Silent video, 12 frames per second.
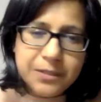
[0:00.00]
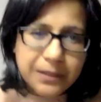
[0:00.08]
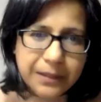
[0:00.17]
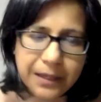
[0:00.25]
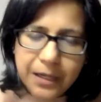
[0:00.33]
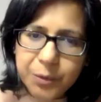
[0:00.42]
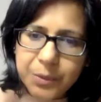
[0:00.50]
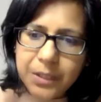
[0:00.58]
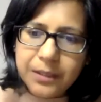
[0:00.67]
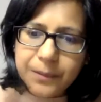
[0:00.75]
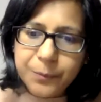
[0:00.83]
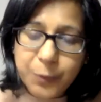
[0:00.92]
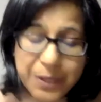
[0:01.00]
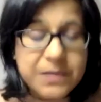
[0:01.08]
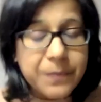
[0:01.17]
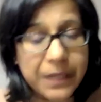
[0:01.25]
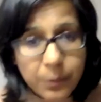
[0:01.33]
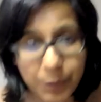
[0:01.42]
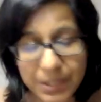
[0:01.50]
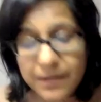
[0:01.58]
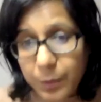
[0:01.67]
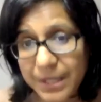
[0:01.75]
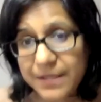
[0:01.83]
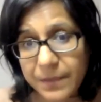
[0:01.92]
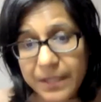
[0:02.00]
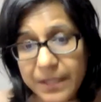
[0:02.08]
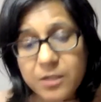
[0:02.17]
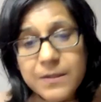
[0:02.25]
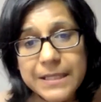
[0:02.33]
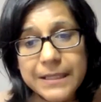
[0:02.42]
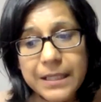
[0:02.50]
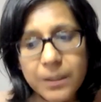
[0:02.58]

to cloud, we expect to see that,